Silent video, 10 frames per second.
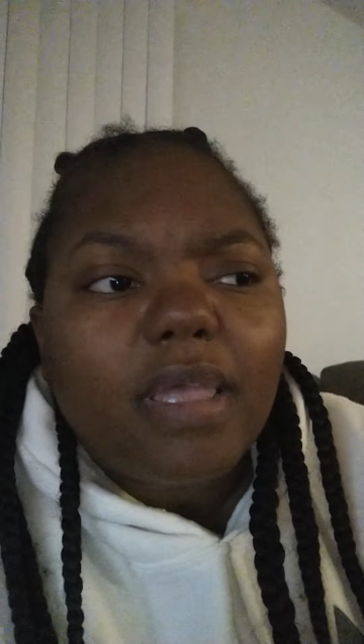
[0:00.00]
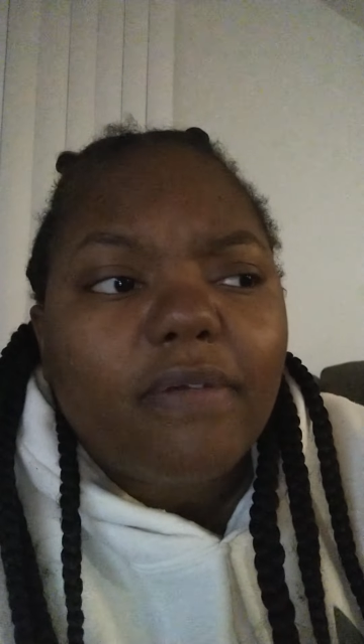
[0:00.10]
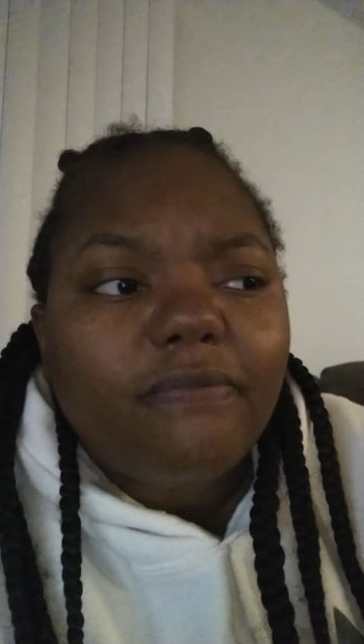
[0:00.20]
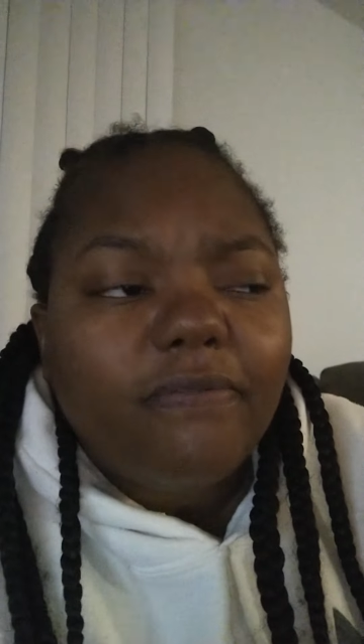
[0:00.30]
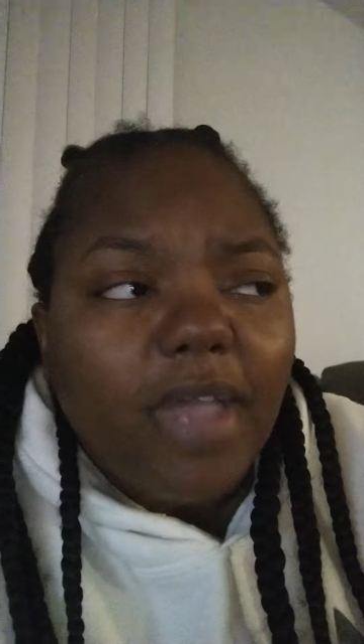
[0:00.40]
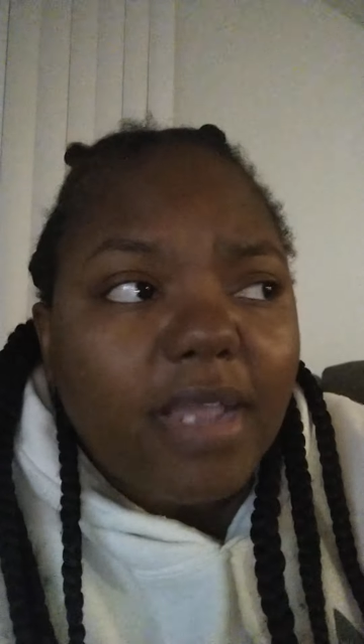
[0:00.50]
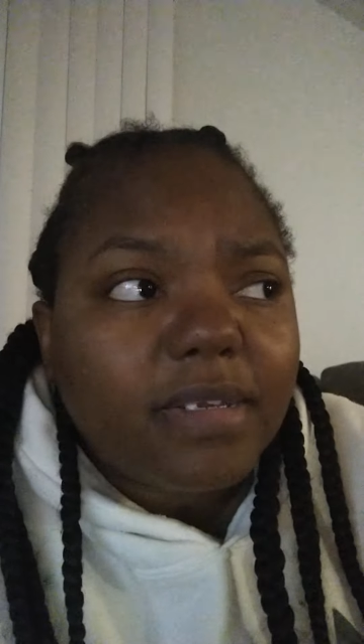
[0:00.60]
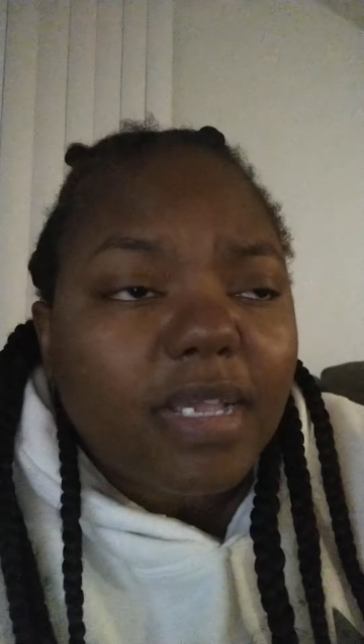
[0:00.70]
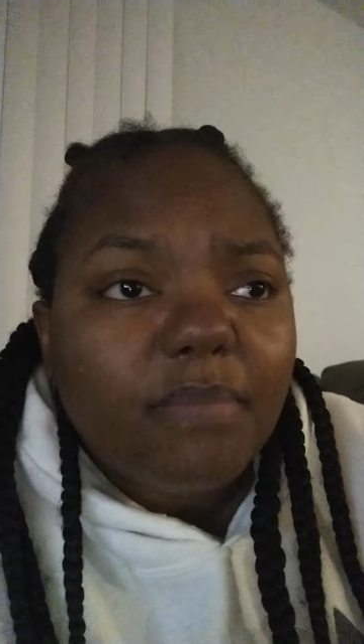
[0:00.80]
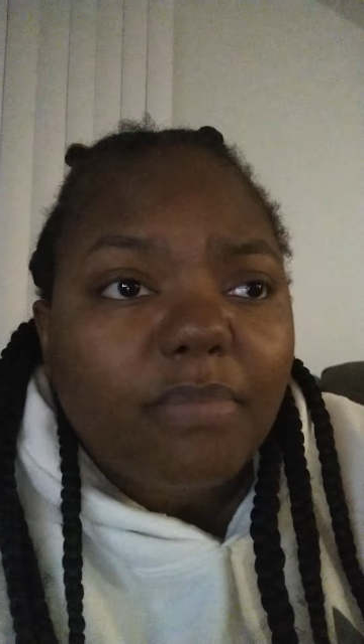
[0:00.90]

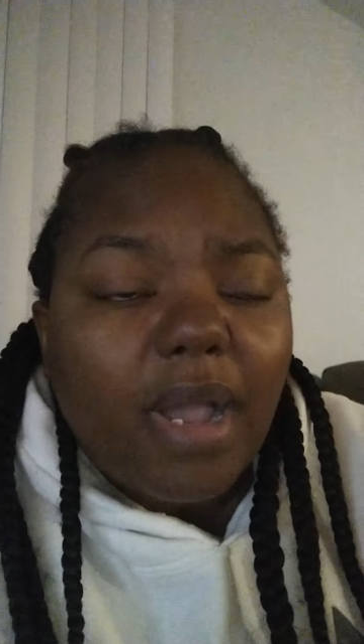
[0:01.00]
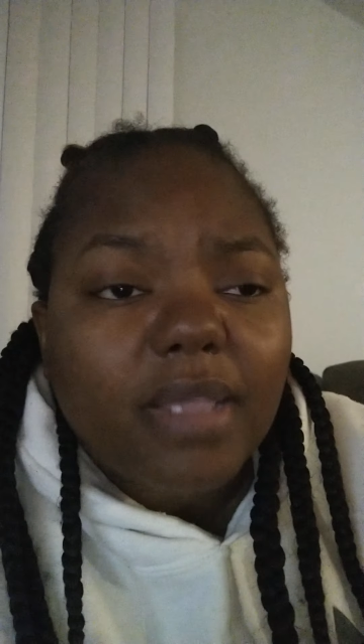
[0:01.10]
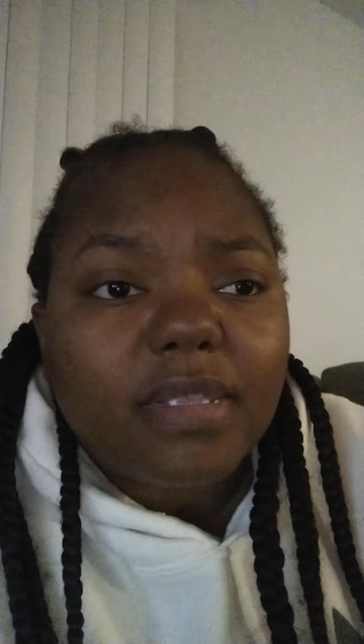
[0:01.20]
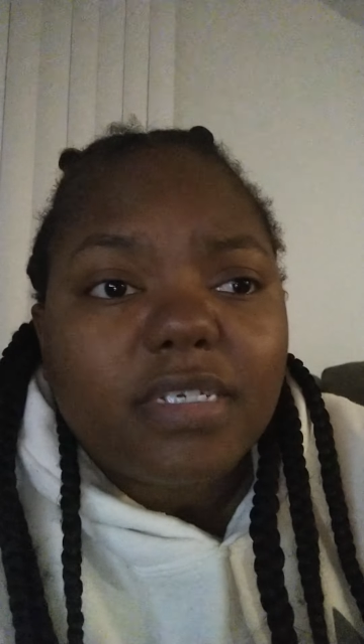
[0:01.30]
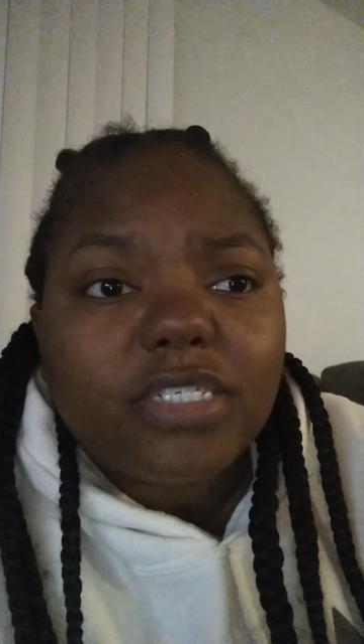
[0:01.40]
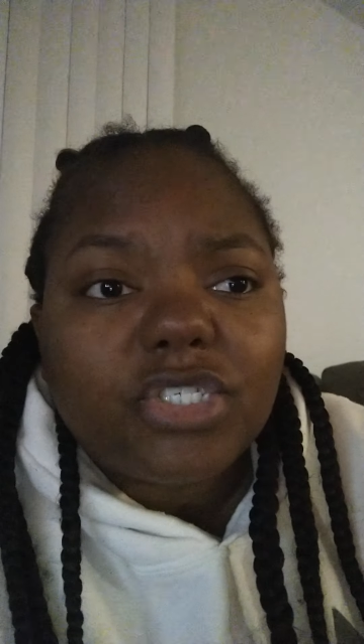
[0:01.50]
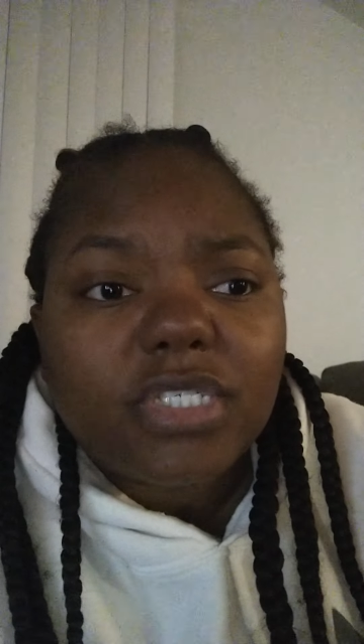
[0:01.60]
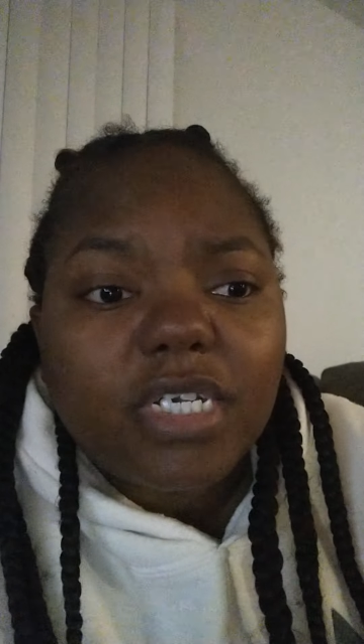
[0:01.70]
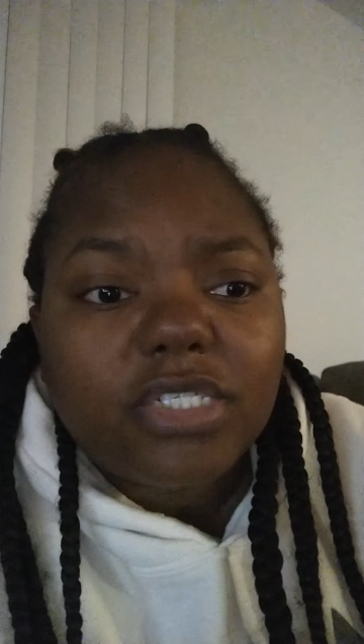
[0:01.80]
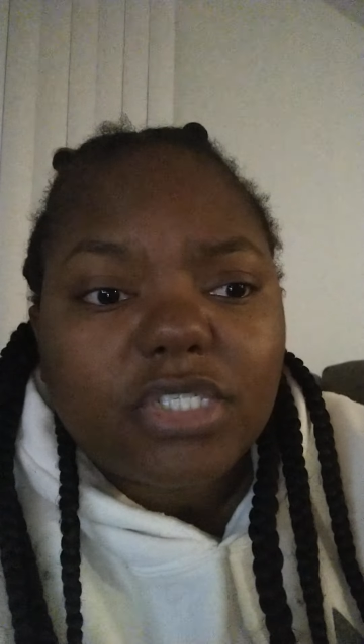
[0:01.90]
affected by the
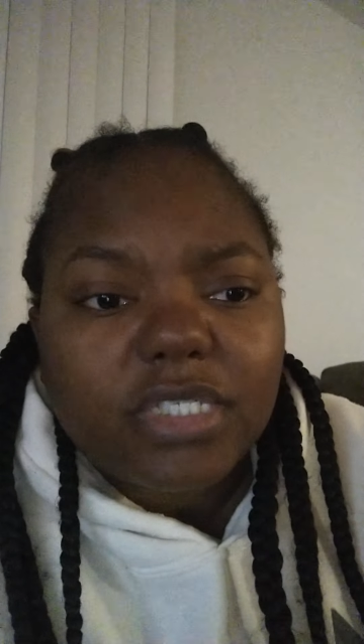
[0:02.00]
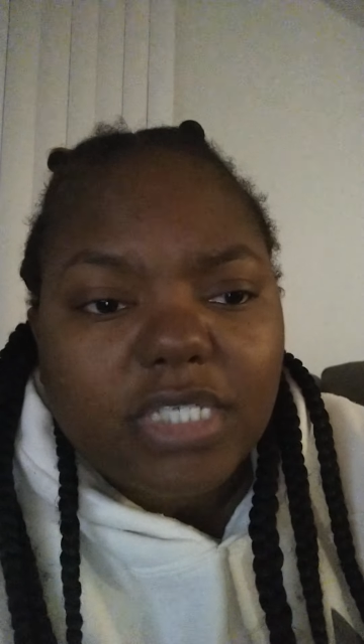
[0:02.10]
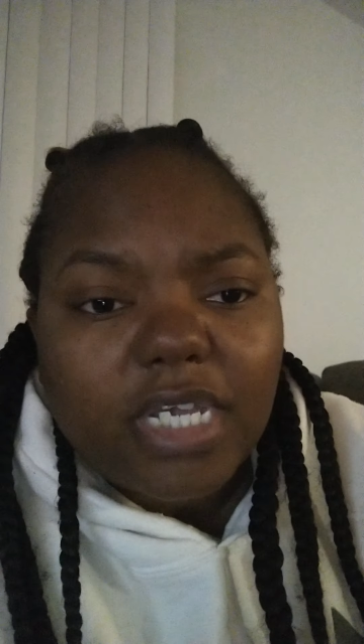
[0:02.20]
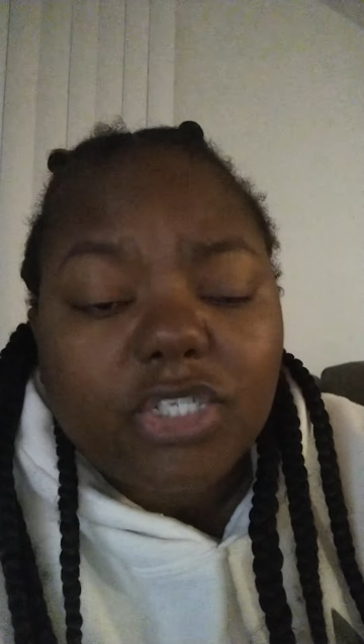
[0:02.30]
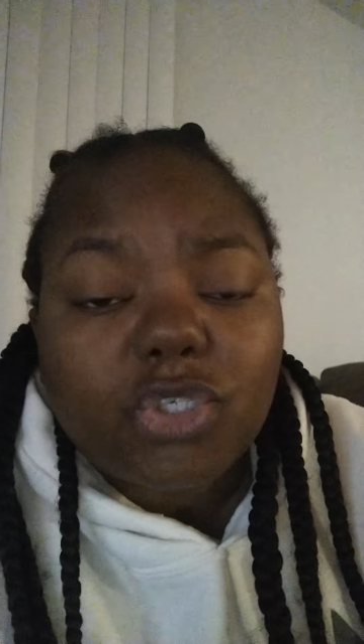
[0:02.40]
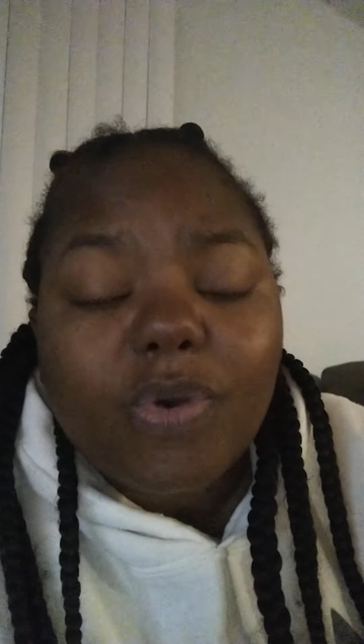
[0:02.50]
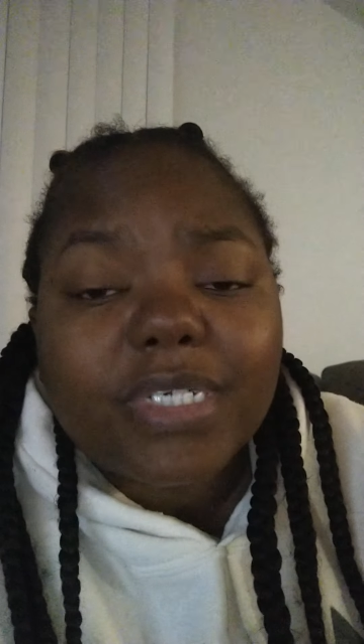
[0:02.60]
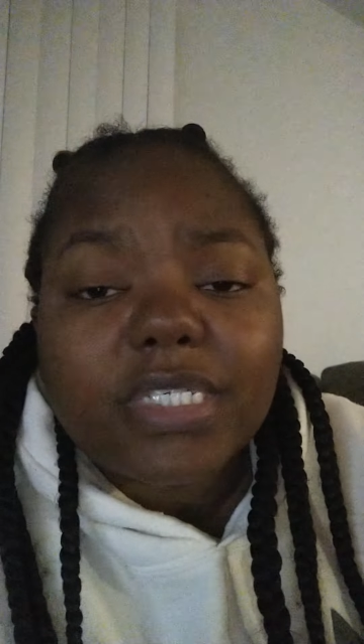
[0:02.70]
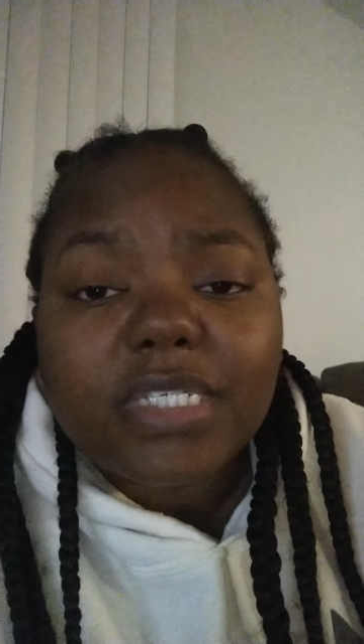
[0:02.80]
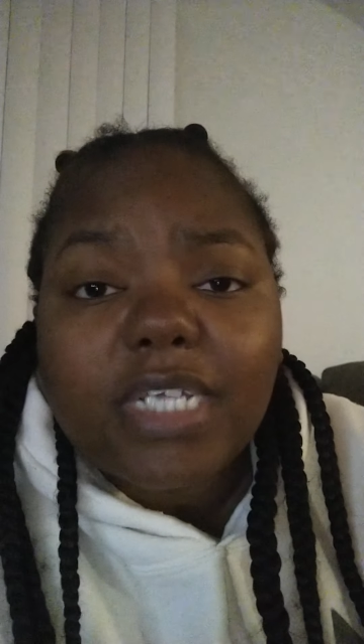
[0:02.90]
decisions and
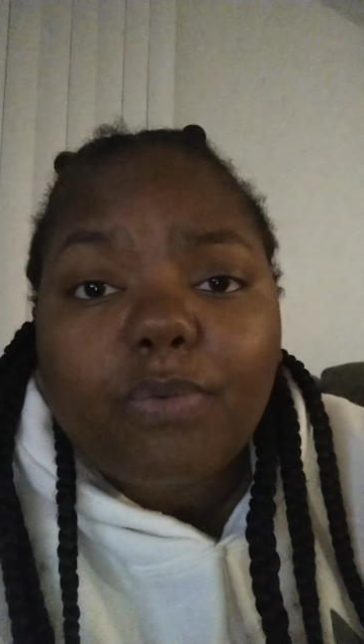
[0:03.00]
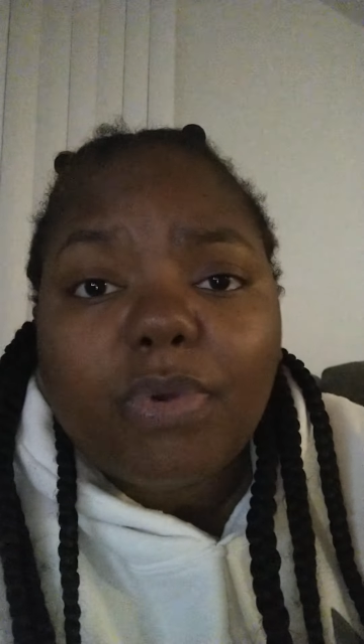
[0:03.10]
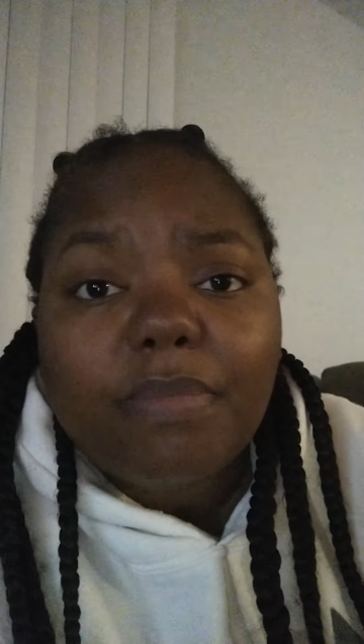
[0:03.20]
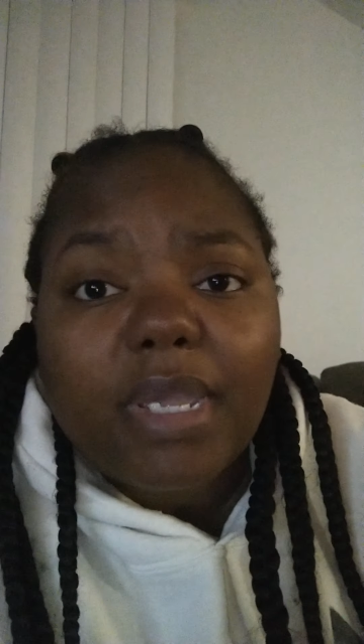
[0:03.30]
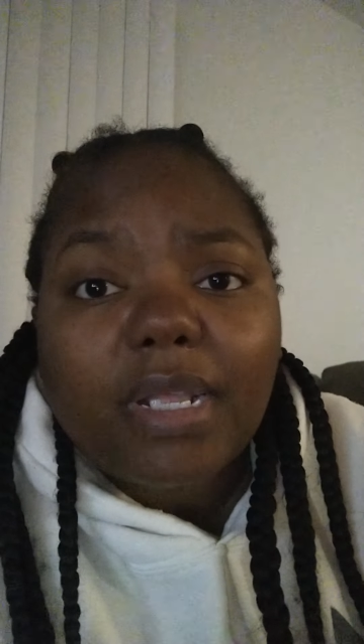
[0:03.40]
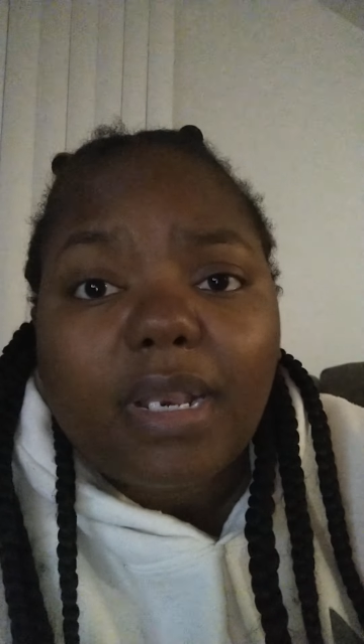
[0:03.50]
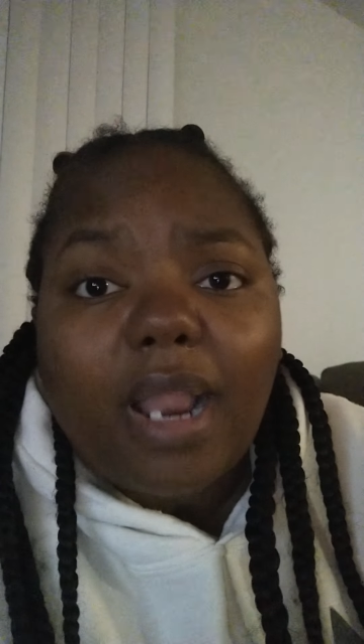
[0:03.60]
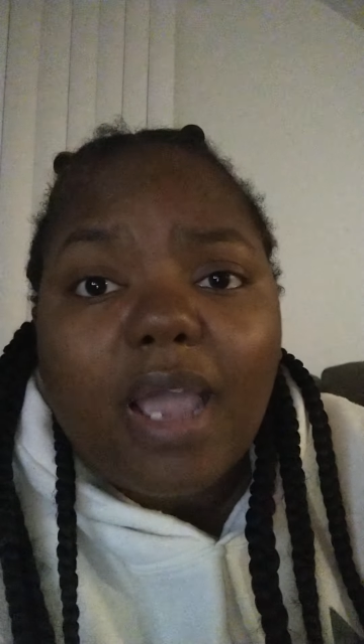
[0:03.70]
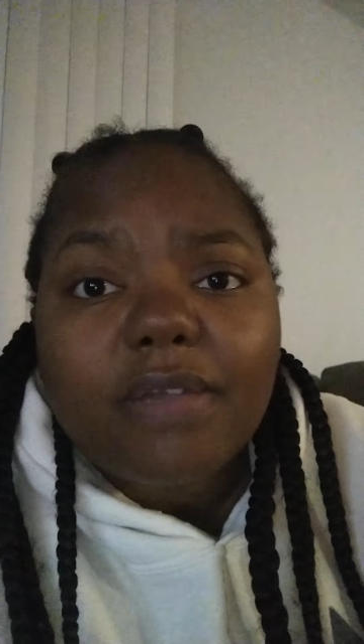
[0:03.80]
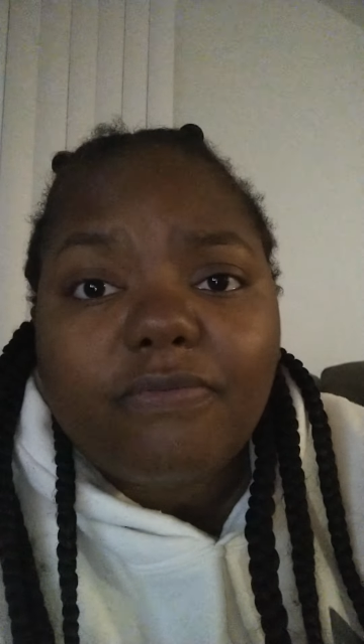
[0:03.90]
choices that we make
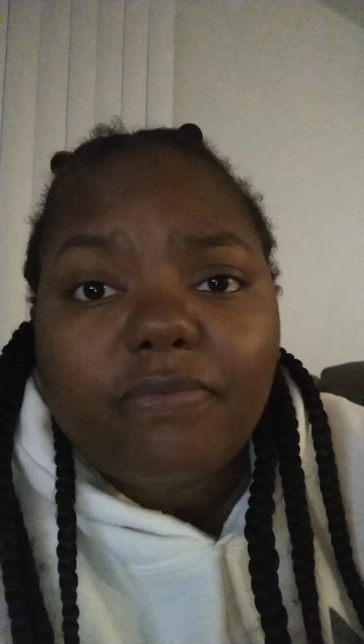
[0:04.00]
in life.